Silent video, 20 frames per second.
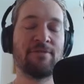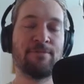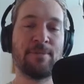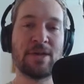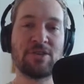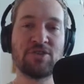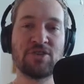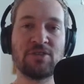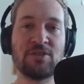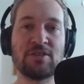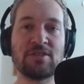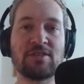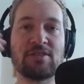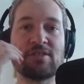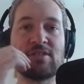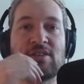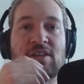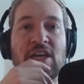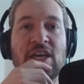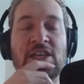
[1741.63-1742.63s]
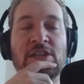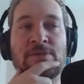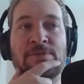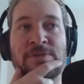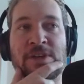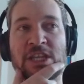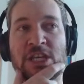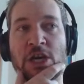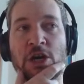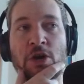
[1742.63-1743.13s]
mentioned this in a
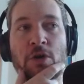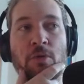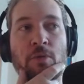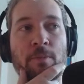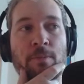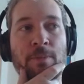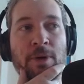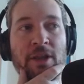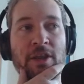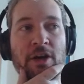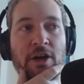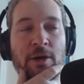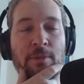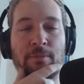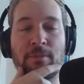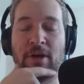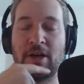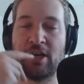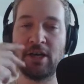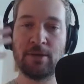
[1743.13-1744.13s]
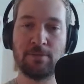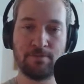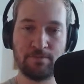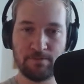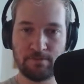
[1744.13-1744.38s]
video, but I